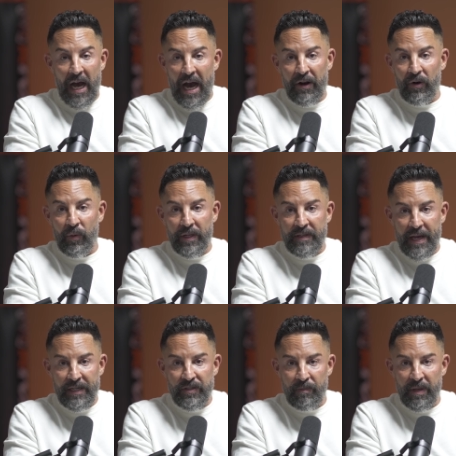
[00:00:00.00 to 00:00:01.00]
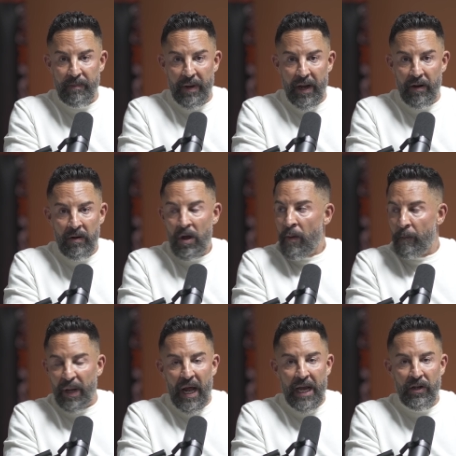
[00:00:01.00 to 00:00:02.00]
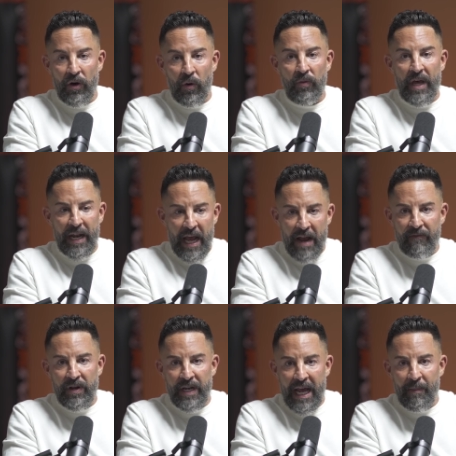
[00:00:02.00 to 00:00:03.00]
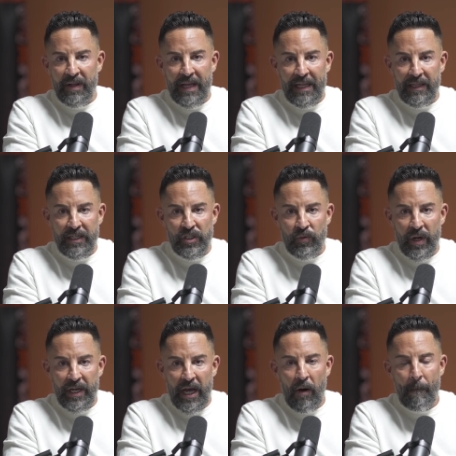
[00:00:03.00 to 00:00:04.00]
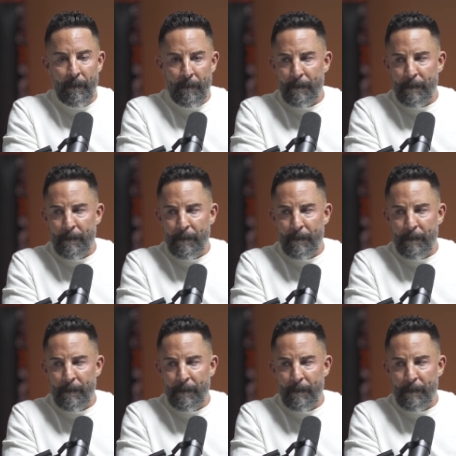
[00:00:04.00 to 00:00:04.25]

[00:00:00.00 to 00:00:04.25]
I don't know what it takes to be mayor, but I know that every name on that list right now,